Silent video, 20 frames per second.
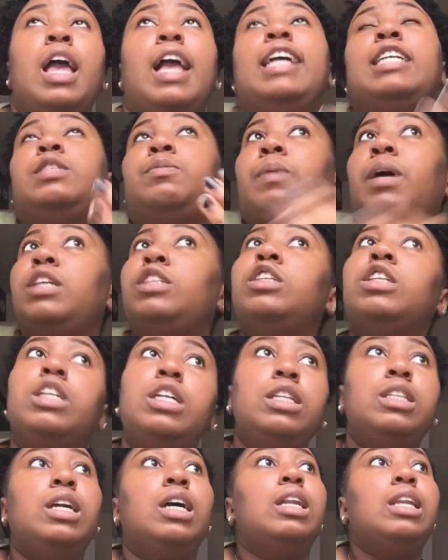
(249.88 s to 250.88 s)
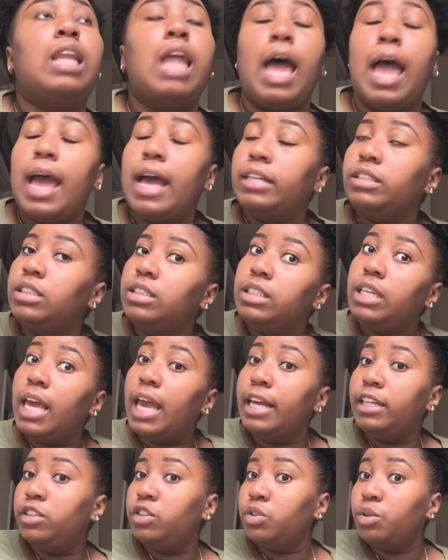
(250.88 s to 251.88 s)
especially the last
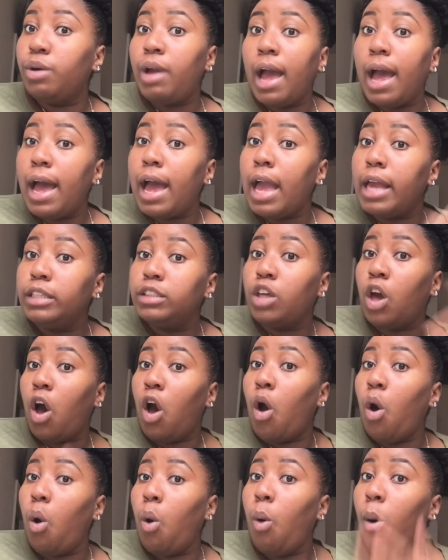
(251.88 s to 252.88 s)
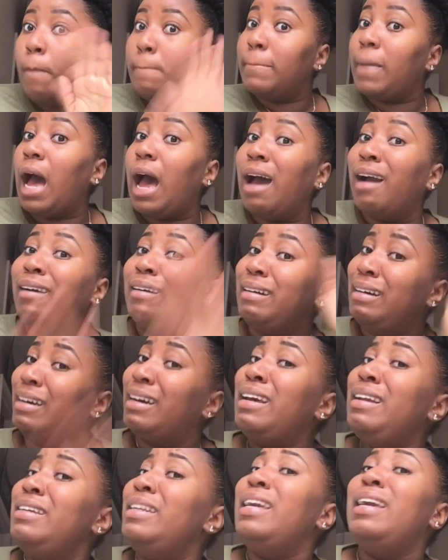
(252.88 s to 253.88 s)
test, you guys, oh my
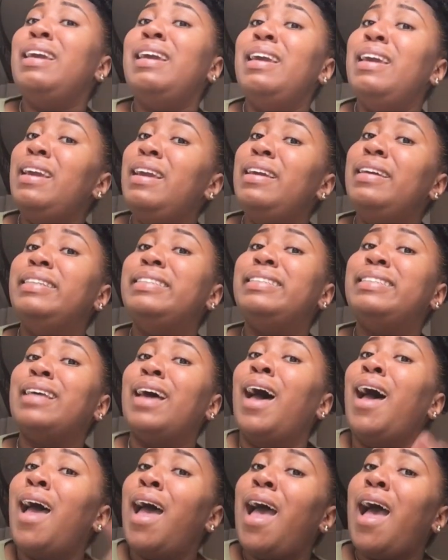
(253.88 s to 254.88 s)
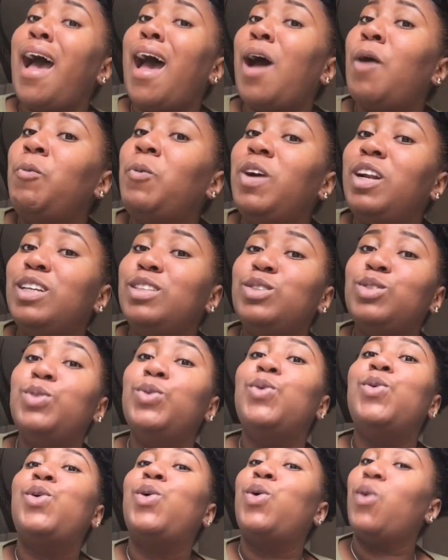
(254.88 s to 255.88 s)
goodness, I wanted
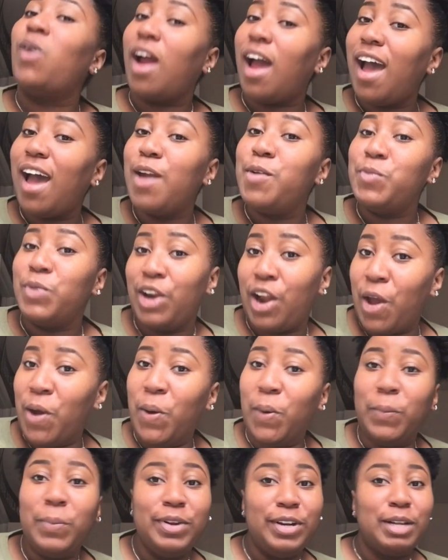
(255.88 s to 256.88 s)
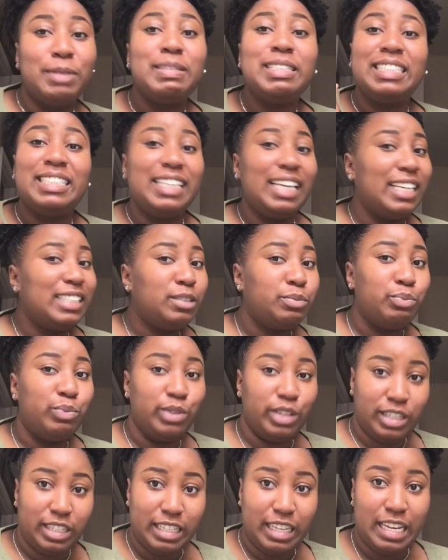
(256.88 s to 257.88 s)
to cry when I opened up the test
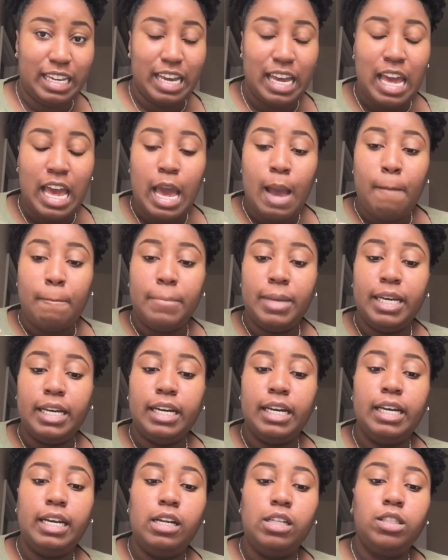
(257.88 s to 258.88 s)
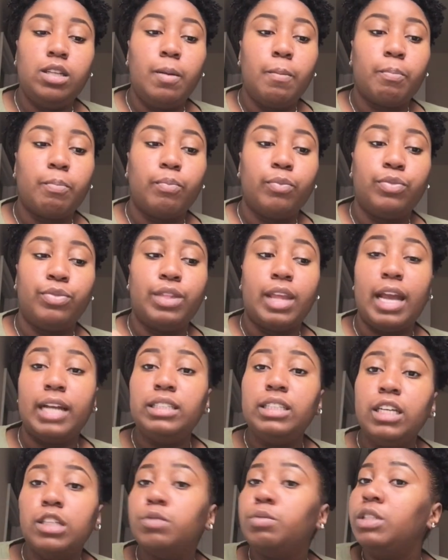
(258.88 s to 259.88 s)
booklet, because
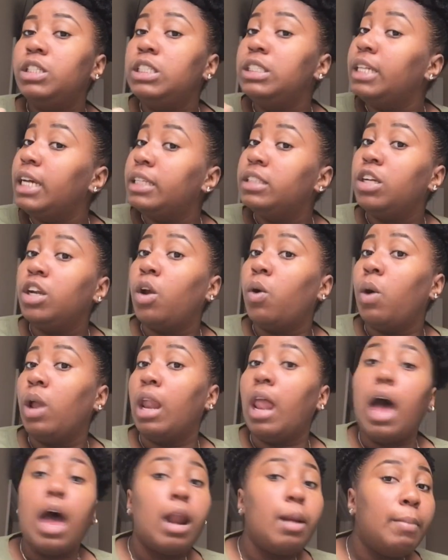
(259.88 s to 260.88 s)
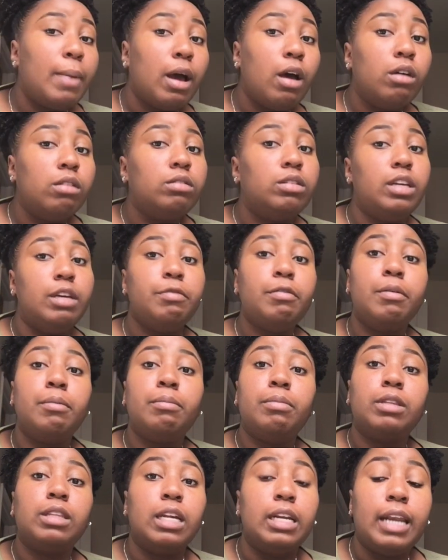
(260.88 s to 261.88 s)
that test, we just had to know a lot about
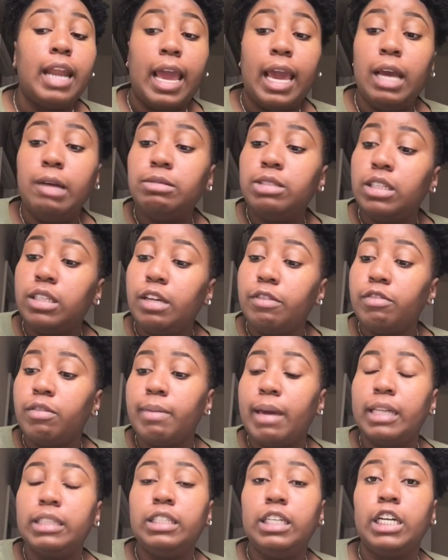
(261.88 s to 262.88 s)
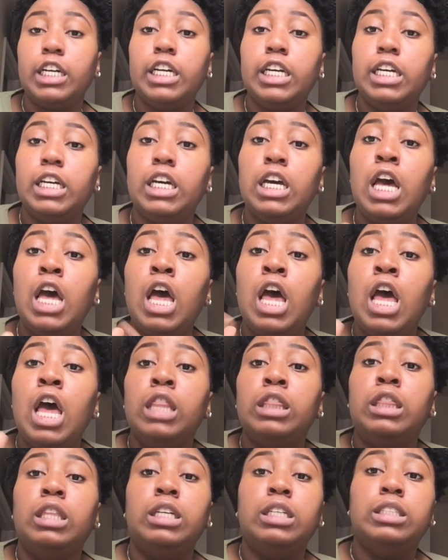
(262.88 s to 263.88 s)
the names of different bacteria,
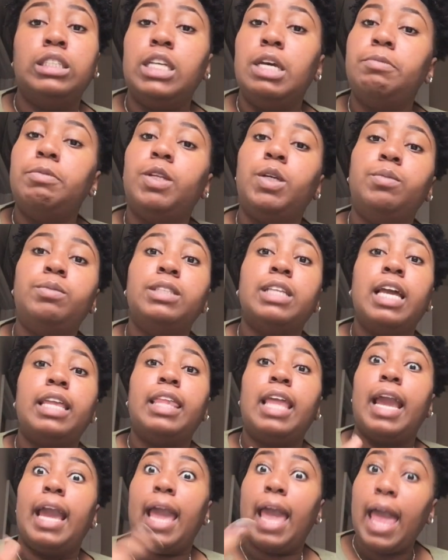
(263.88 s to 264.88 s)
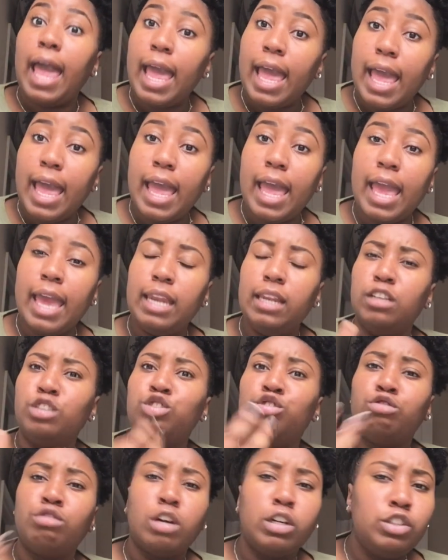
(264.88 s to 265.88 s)
the symptoms that they had, the
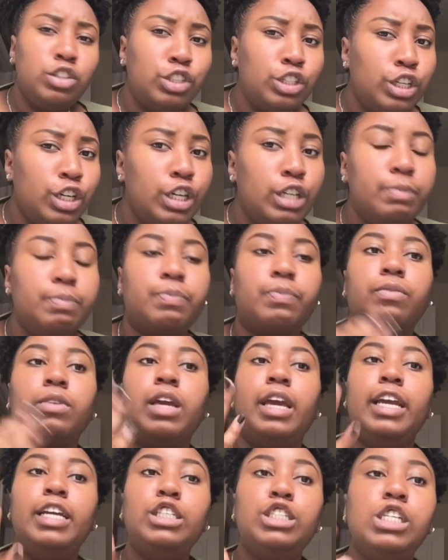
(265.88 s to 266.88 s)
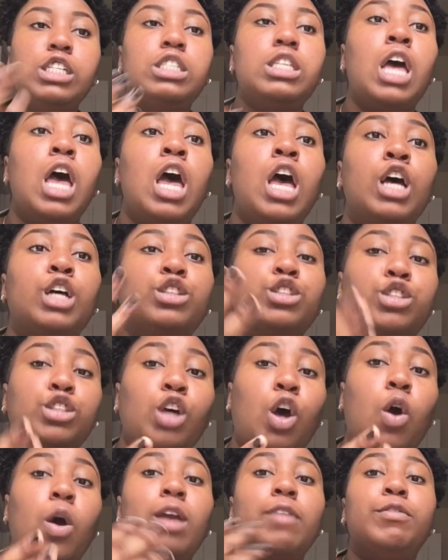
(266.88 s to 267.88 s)
structure. It's just,
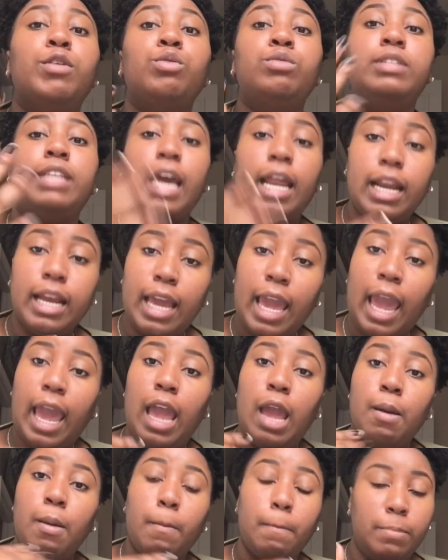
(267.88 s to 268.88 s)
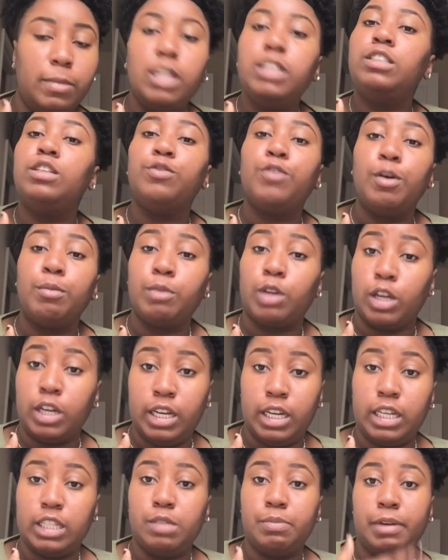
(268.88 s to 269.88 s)
so if you dedicate, this is from
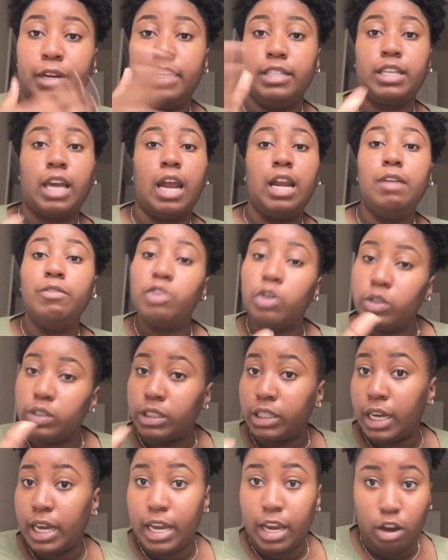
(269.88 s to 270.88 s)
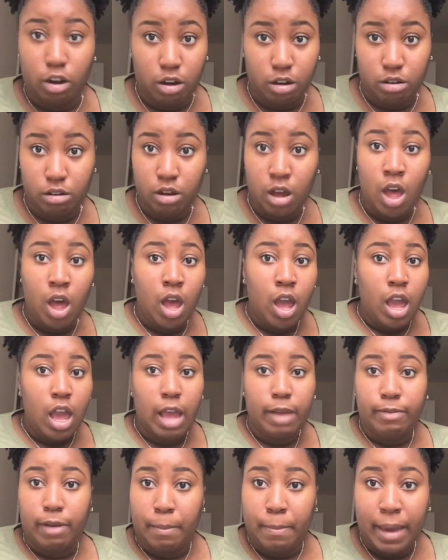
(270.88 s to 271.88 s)
learning experience. I ain't even gonna say, y'all,
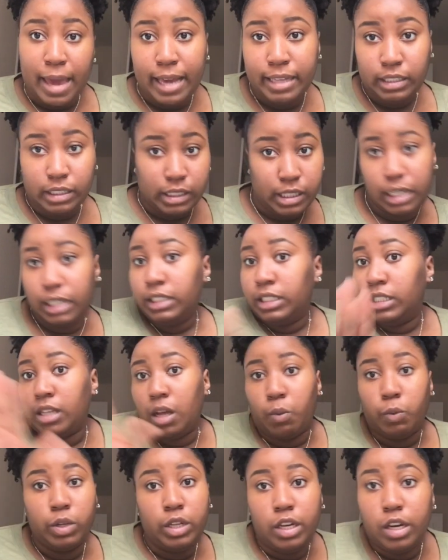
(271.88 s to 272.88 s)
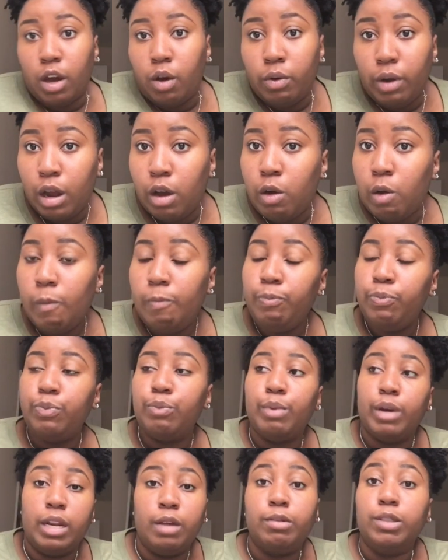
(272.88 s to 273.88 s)
if I passed the test, because I really don't know,
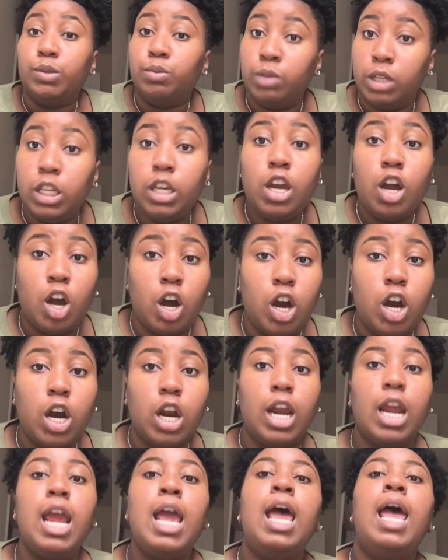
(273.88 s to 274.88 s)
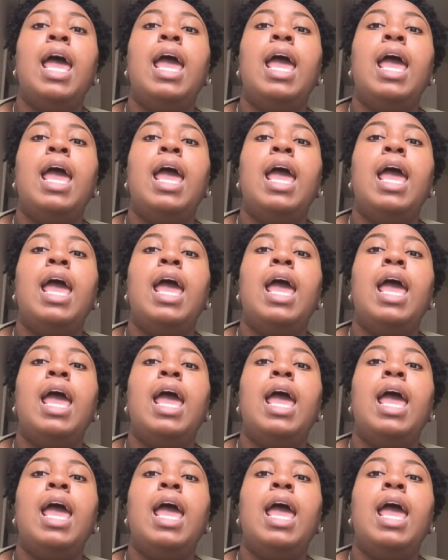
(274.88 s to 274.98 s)
but it was really hard.